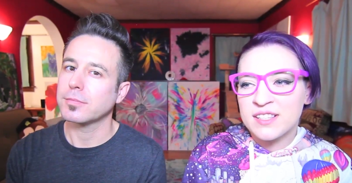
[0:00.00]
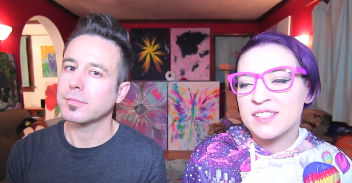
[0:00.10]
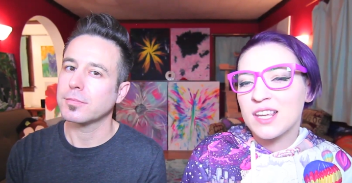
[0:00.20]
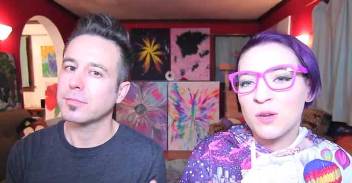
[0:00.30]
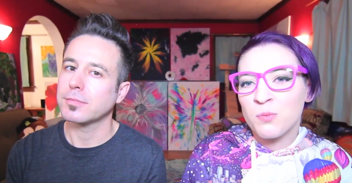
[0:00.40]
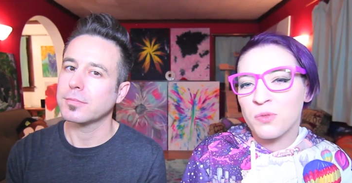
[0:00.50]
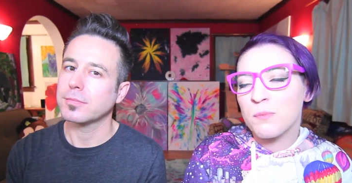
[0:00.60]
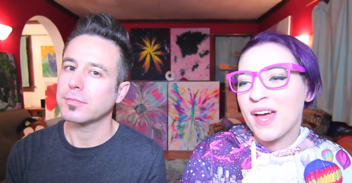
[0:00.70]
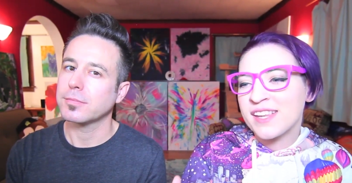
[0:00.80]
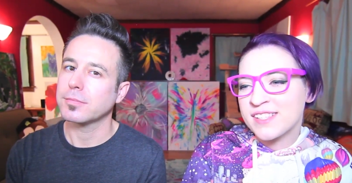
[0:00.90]
Speaker 1: and see
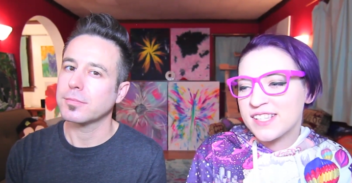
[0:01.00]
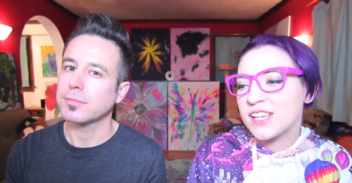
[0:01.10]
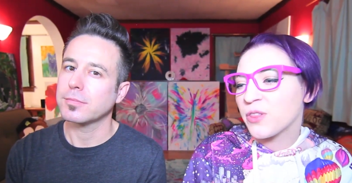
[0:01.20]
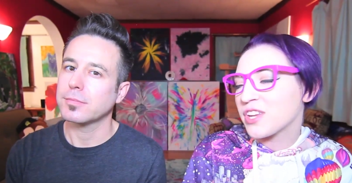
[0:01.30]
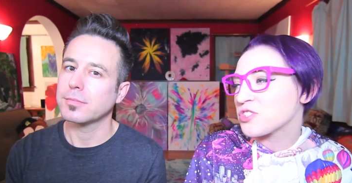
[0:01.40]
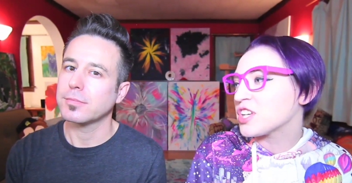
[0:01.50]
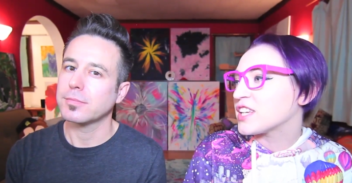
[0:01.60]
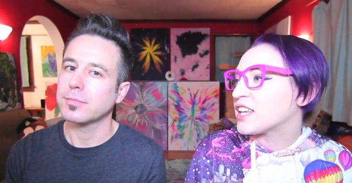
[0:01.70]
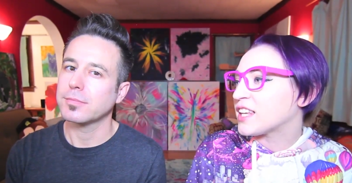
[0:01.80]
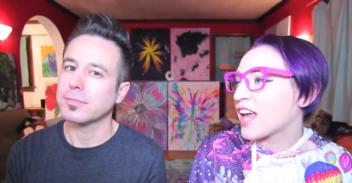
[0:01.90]
the best deal that she
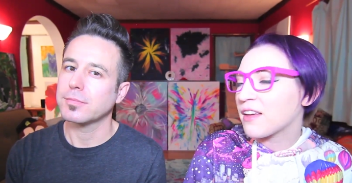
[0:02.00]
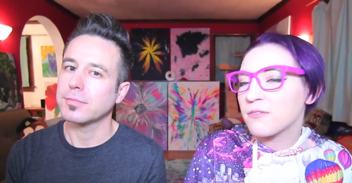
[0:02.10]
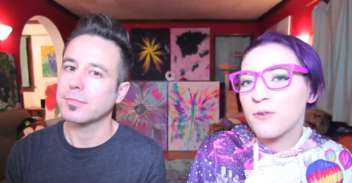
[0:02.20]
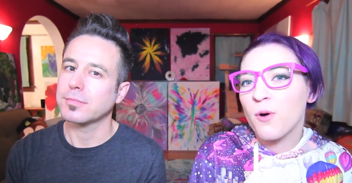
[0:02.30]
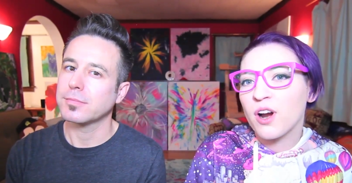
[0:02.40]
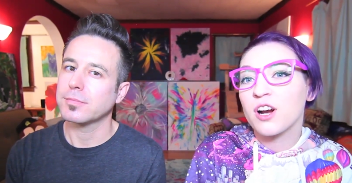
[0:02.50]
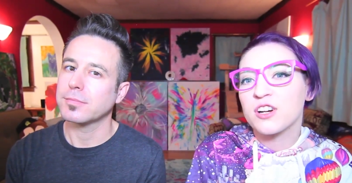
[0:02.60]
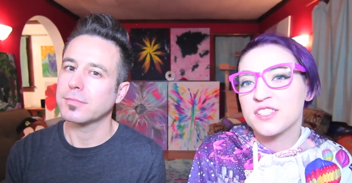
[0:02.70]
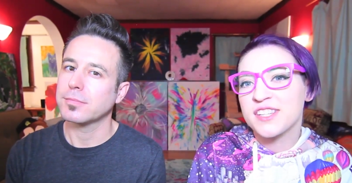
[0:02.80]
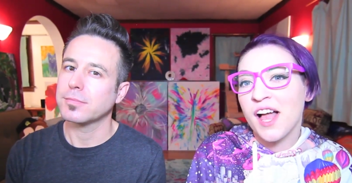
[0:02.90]
can get for
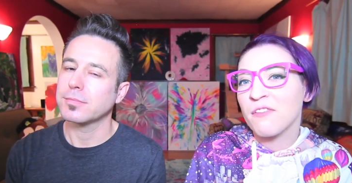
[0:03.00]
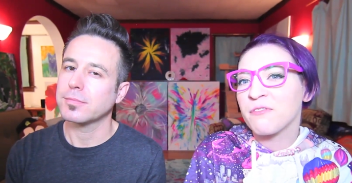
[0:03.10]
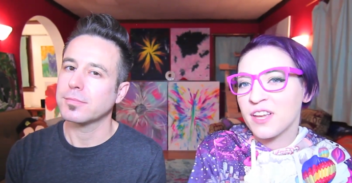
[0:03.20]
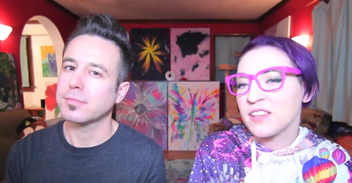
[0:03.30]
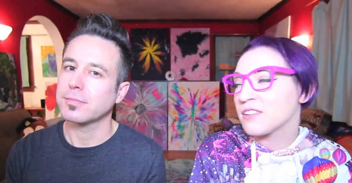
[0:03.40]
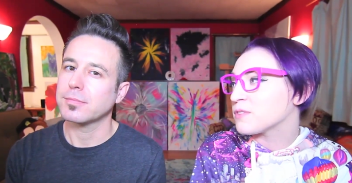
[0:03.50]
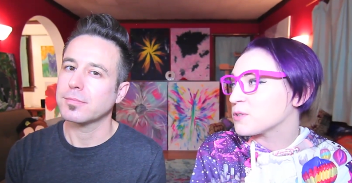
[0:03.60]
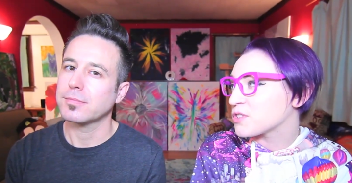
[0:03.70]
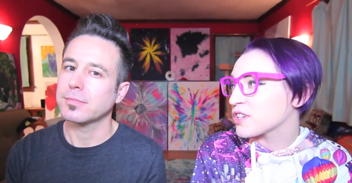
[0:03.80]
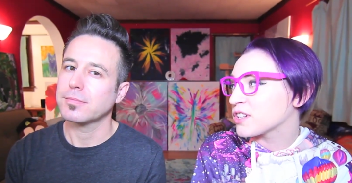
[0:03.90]
herself in the
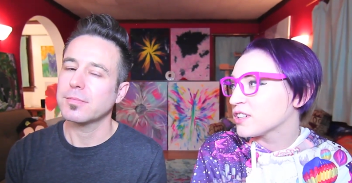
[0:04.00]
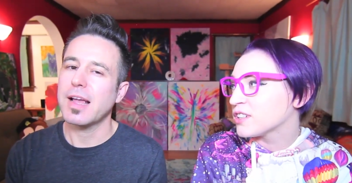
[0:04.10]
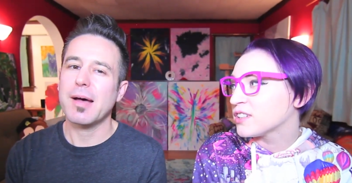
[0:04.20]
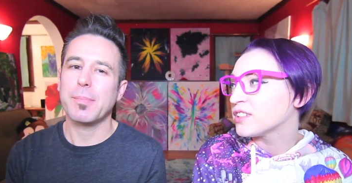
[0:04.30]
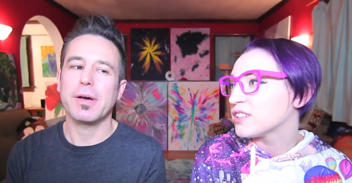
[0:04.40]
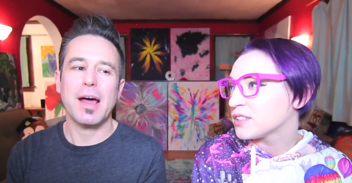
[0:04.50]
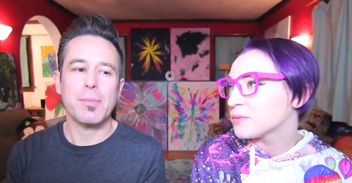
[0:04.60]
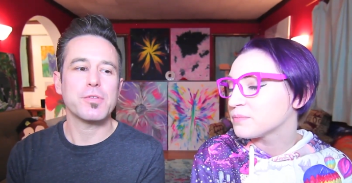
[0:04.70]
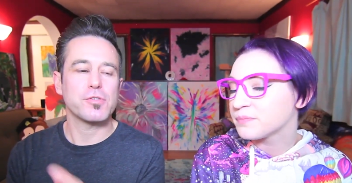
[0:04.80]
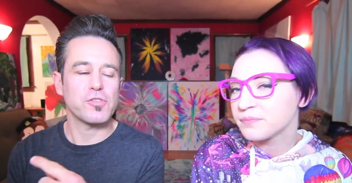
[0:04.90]
future.
Speaker 2: Yeah, but I
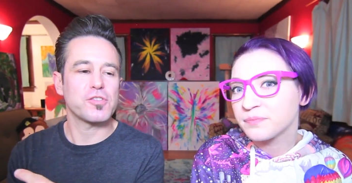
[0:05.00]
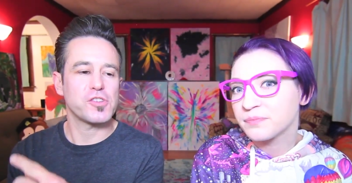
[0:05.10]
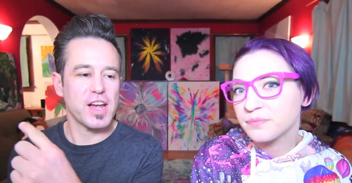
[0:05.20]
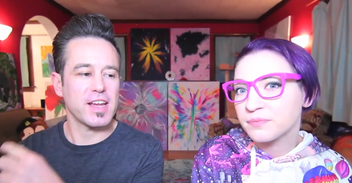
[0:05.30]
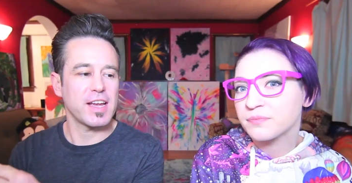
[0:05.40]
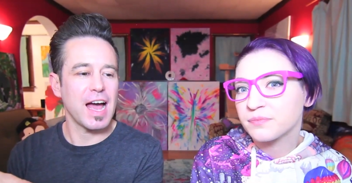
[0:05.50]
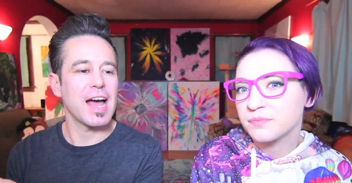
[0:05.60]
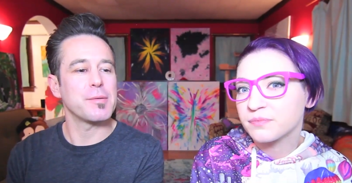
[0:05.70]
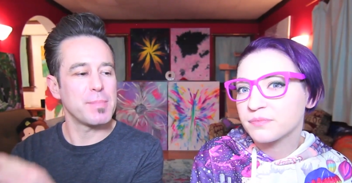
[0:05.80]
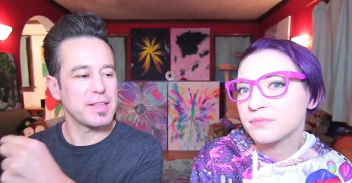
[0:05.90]
was just checking
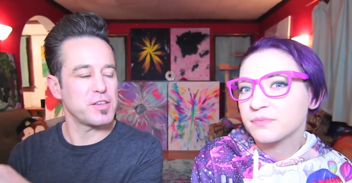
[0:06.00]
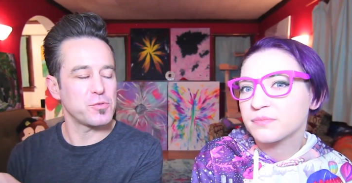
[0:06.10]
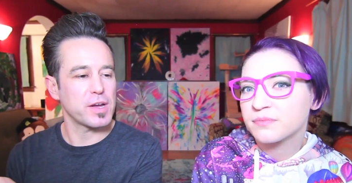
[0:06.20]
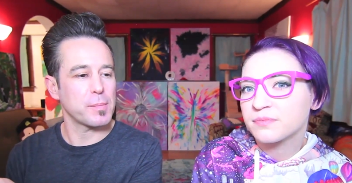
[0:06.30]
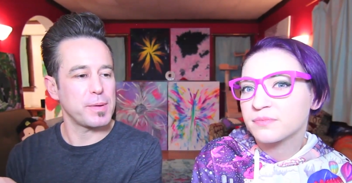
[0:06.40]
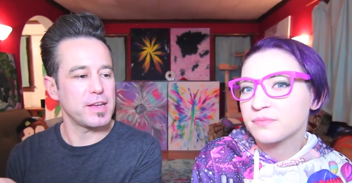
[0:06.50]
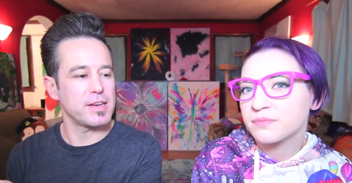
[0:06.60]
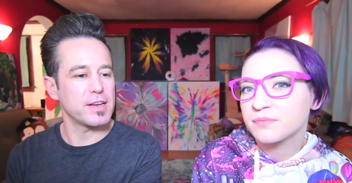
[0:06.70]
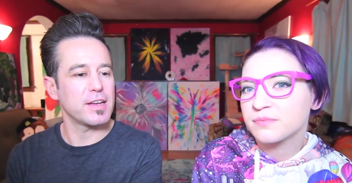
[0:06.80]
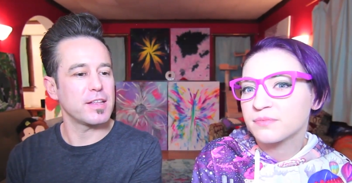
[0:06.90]
on Minzy's
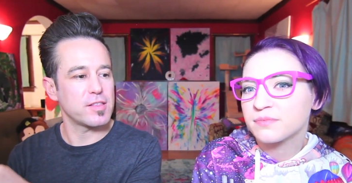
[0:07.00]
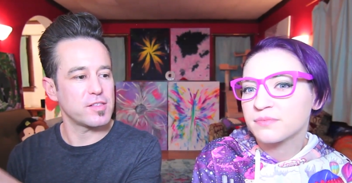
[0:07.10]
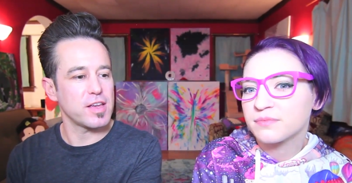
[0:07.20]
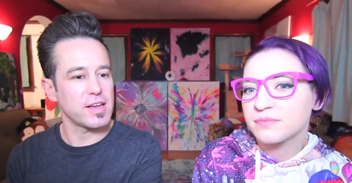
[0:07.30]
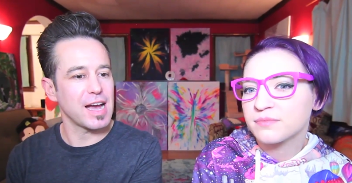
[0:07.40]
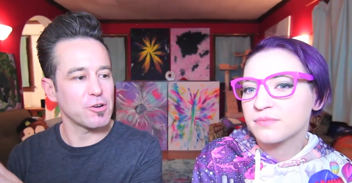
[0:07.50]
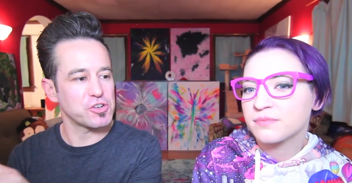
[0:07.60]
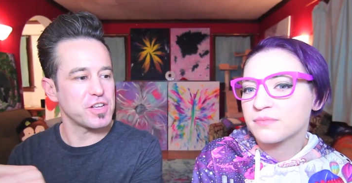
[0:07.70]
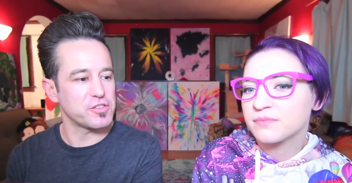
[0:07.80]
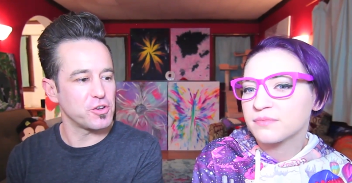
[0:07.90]
Wikipedia and seeing how
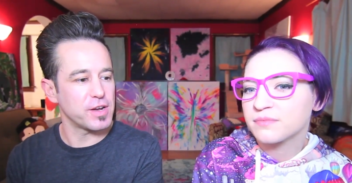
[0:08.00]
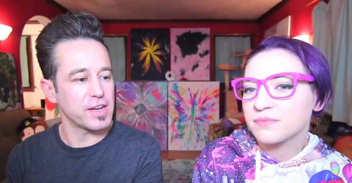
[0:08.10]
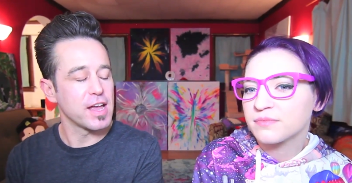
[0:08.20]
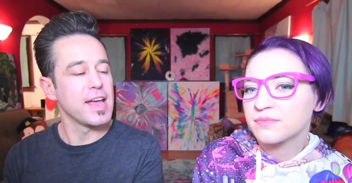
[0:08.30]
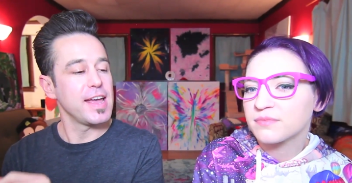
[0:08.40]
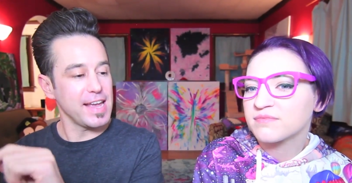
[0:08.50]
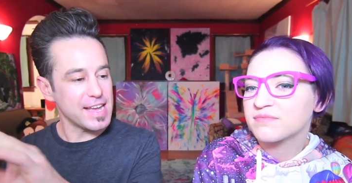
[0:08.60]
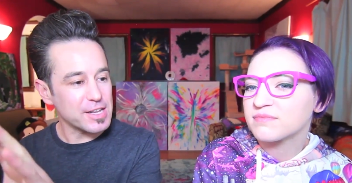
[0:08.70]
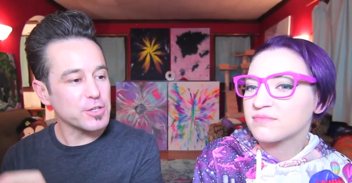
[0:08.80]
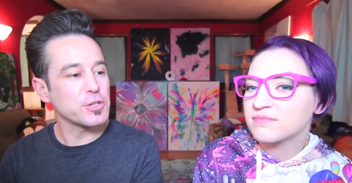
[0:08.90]
she's doing
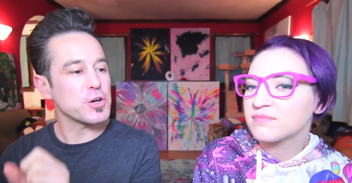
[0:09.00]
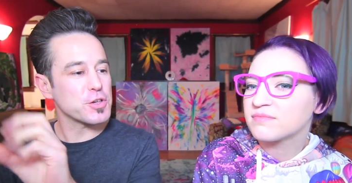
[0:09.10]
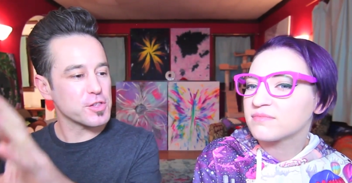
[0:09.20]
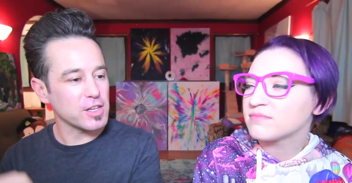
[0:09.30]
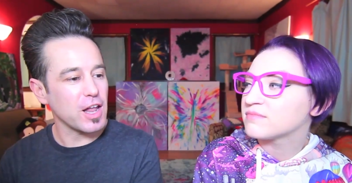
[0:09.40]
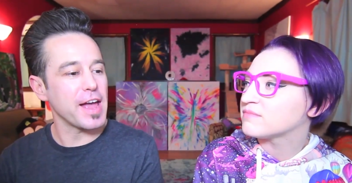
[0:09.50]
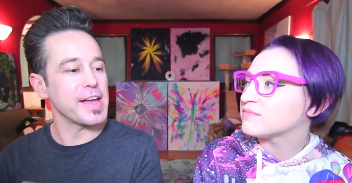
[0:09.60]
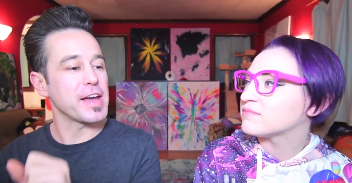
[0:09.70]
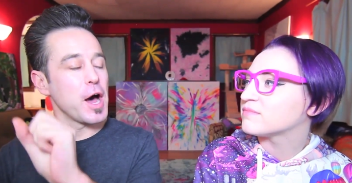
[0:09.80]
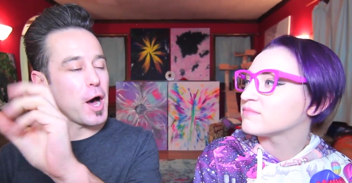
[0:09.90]
it looks like